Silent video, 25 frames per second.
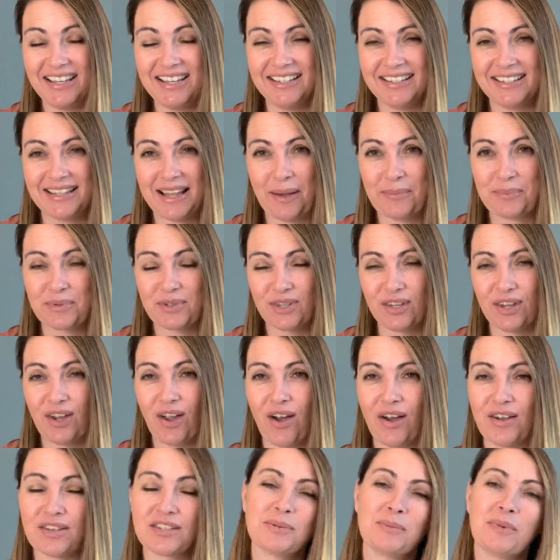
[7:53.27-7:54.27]
He's absolutely
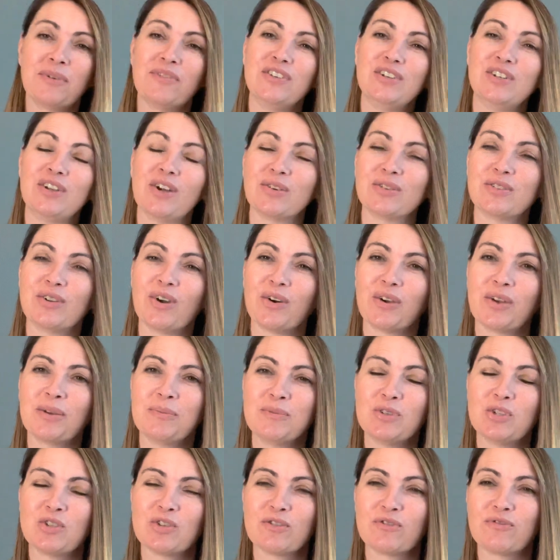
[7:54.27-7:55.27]
awesome. If you don't know
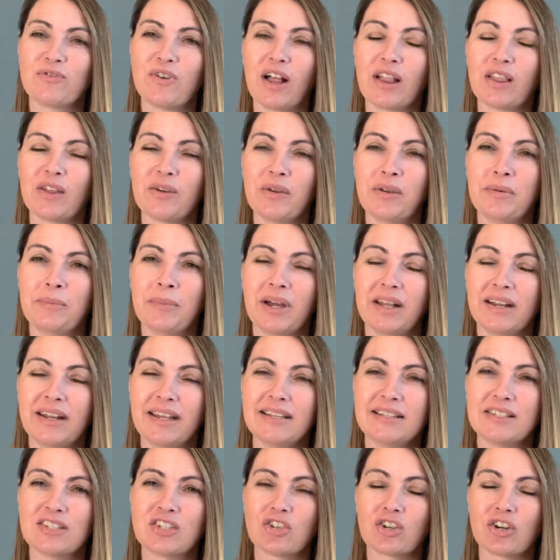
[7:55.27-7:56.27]
him, you should follow him on
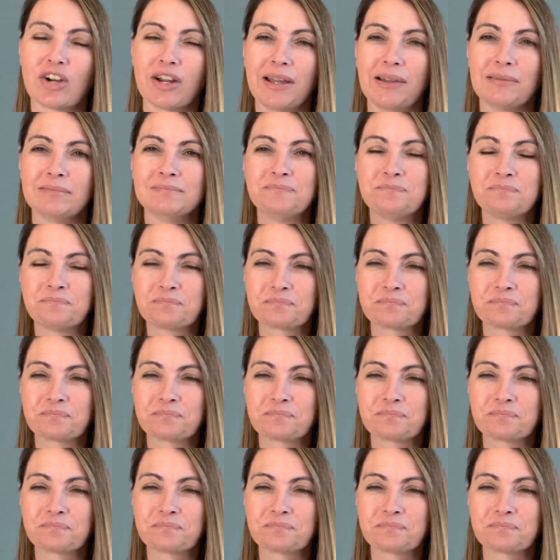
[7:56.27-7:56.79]
Instagram.